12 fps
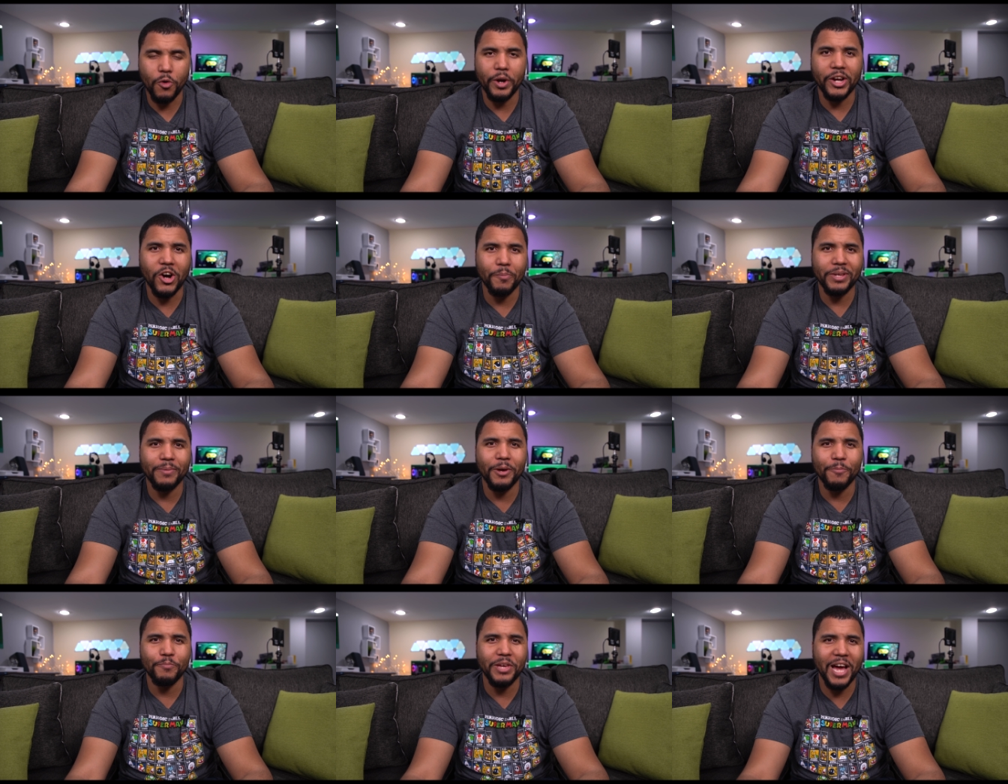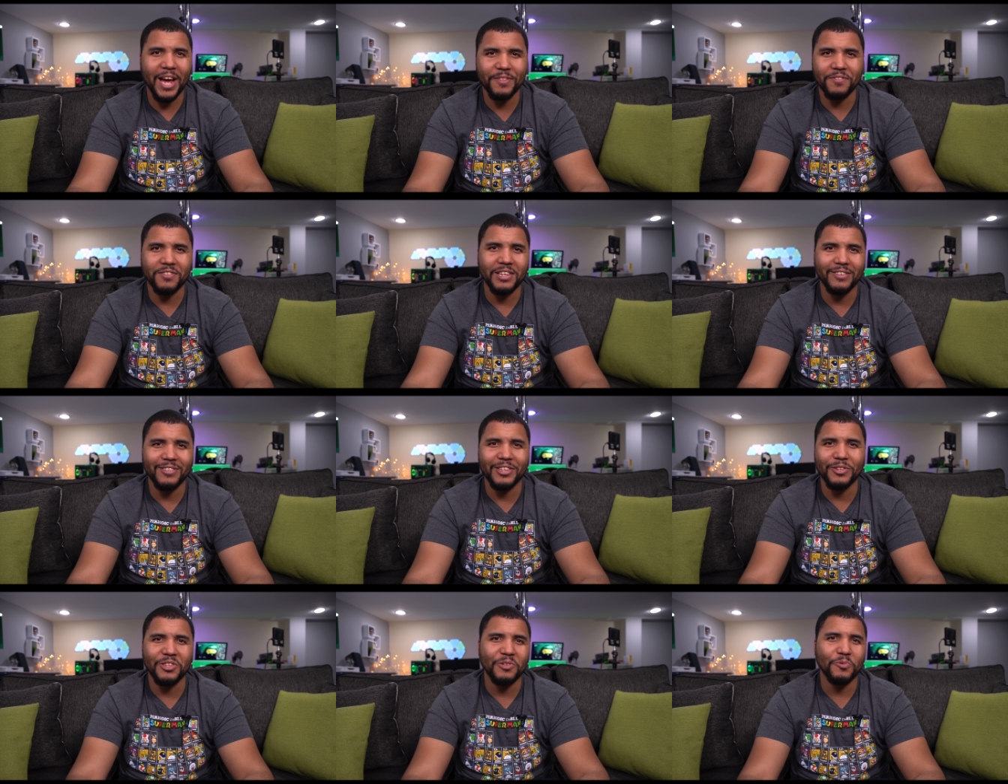going on behind the scenes
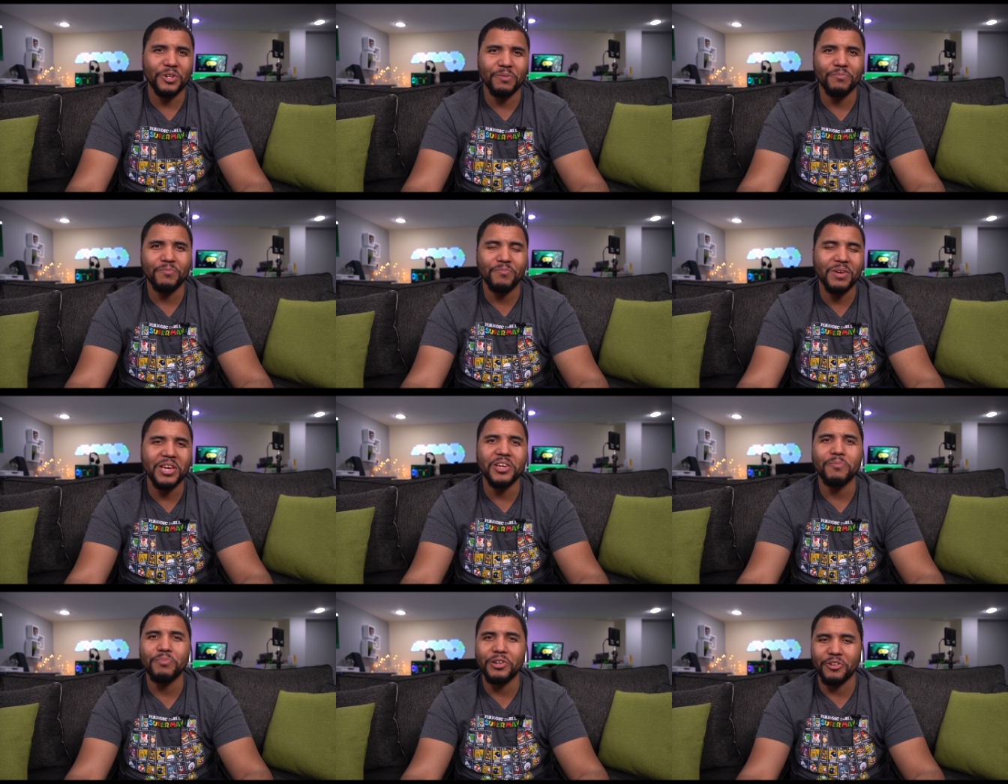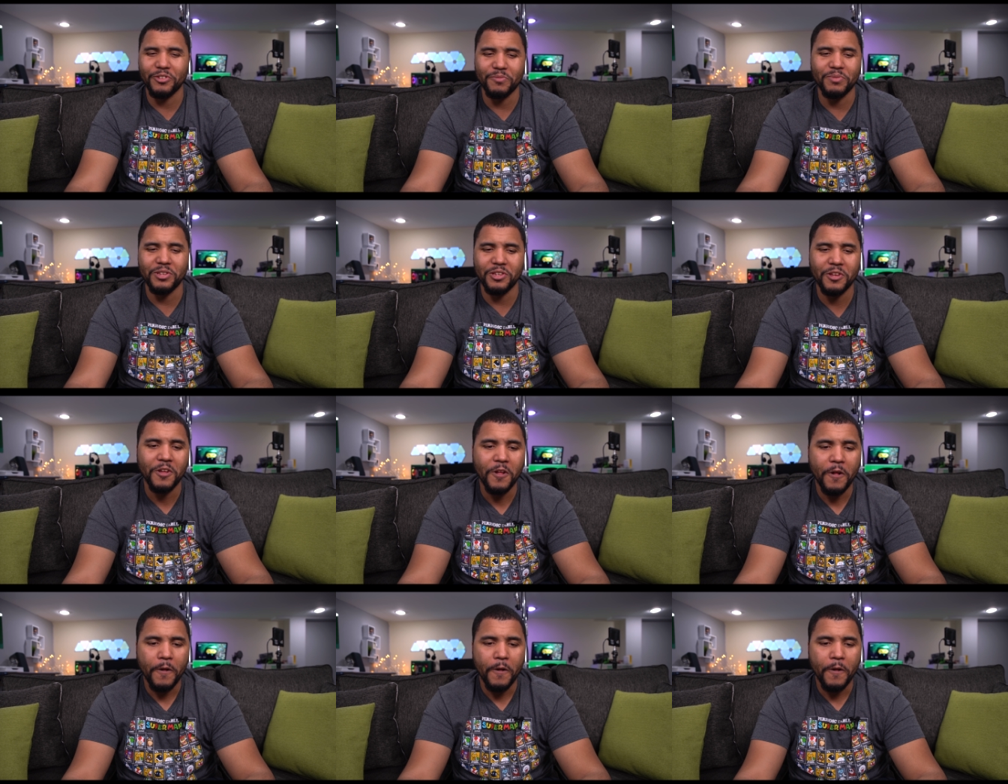than, than what it may appear to be.